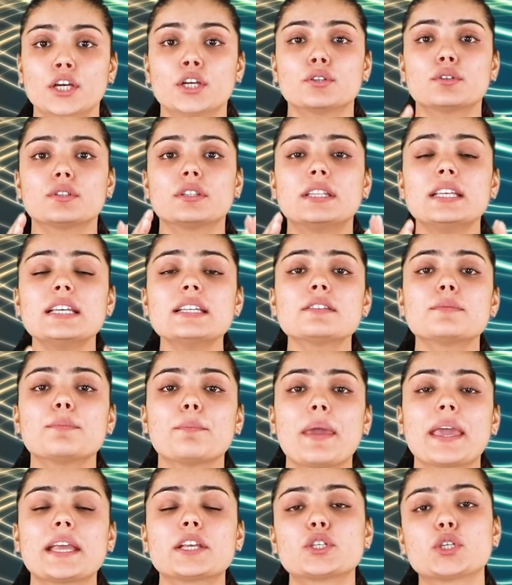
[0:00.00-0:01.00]
So this
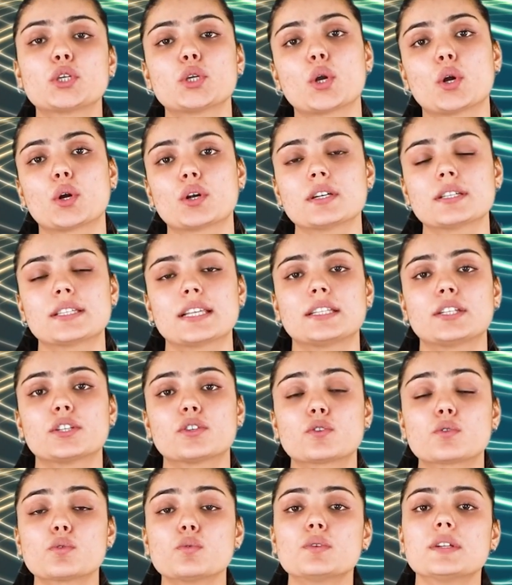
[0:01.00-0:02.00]
makes sure that the
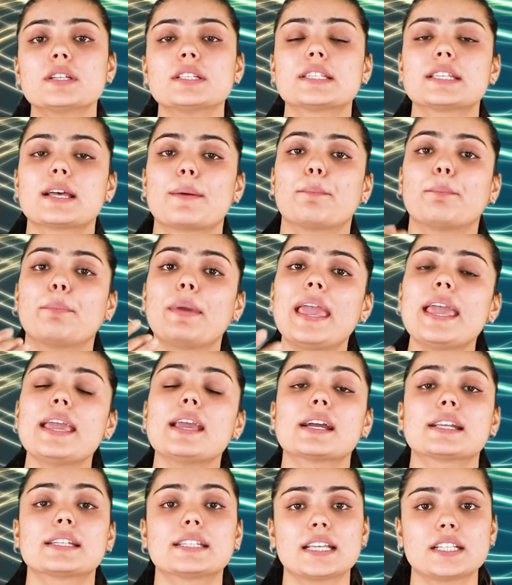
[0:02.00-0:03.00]
students are
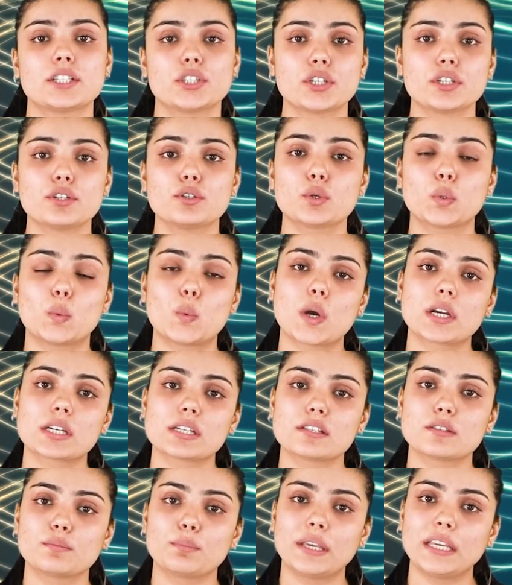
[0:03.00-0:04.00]
paying attention to what
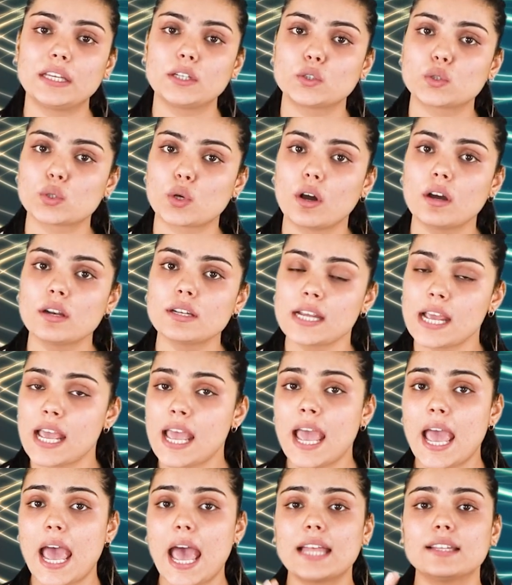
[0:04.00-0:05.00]
is being taught,
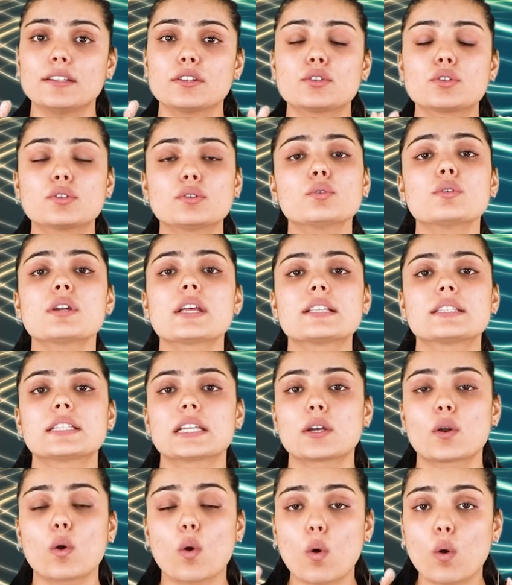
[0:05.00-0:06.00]
and the students
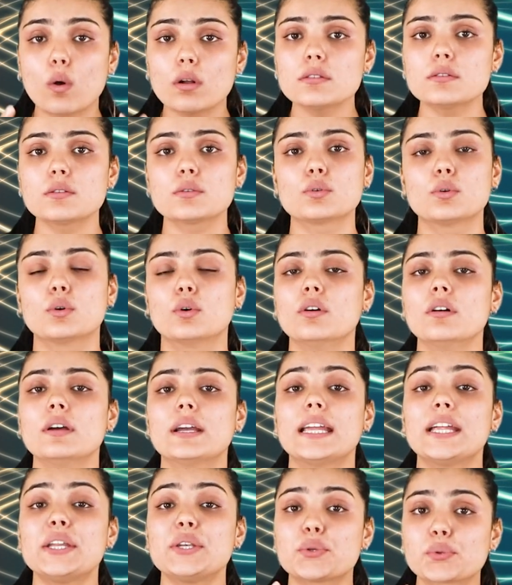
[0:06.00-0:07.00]
are also
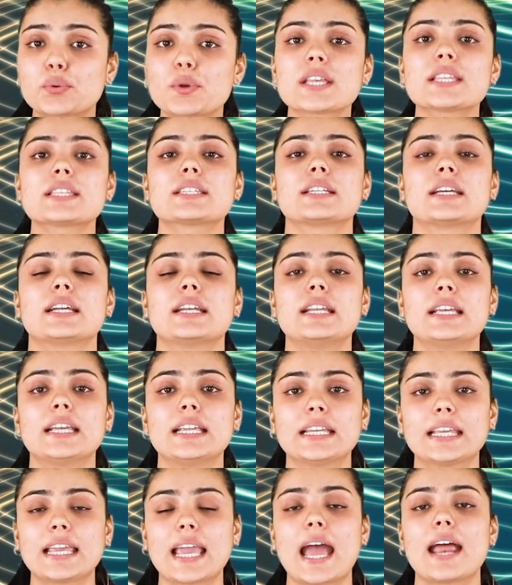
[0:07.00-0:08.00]
interested
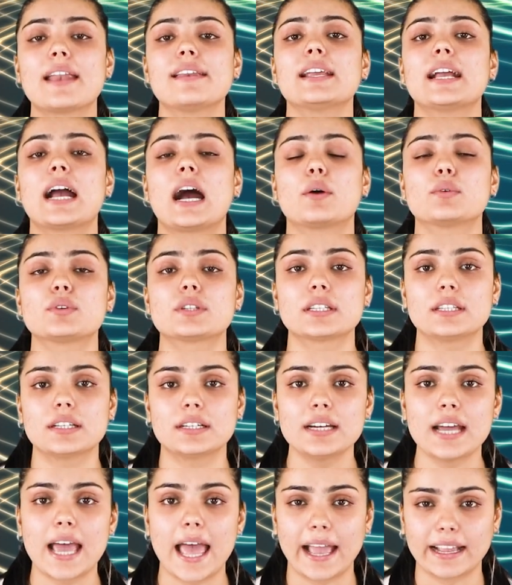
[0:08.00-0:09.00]
in carrying out
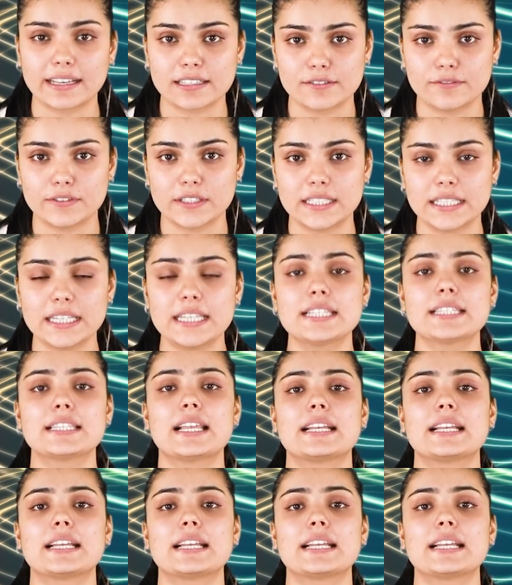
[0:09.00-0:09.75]
the activities